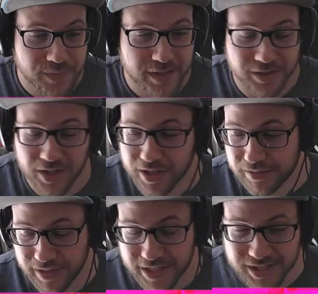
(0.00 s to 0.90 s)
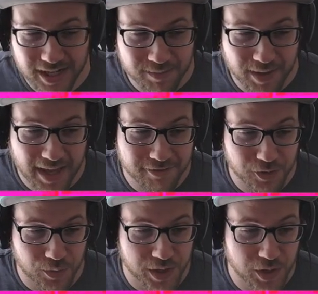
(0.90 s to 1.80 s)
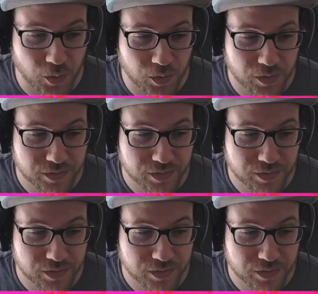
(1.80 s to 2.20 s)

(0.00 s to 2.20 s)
It's gonna have critical,